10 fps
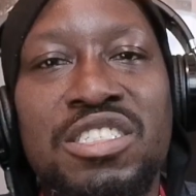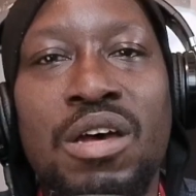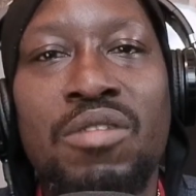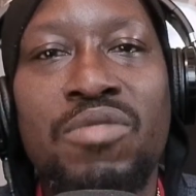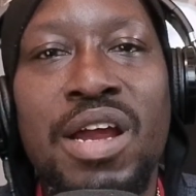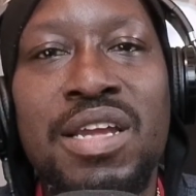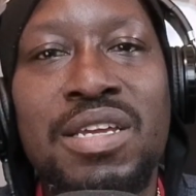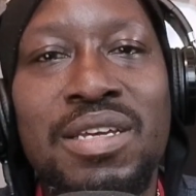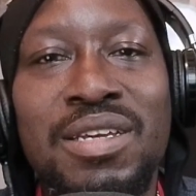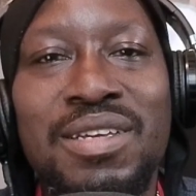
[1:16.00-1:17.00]
up, right?
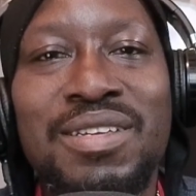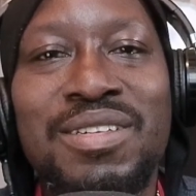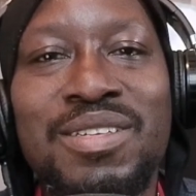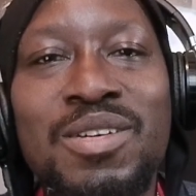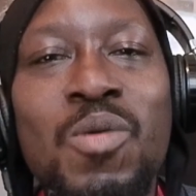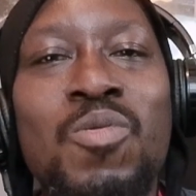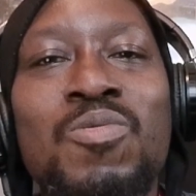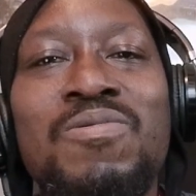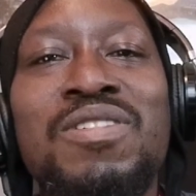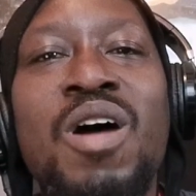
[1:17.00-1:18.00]
You
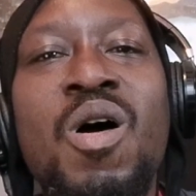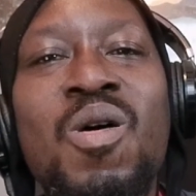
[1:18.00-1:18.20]
know?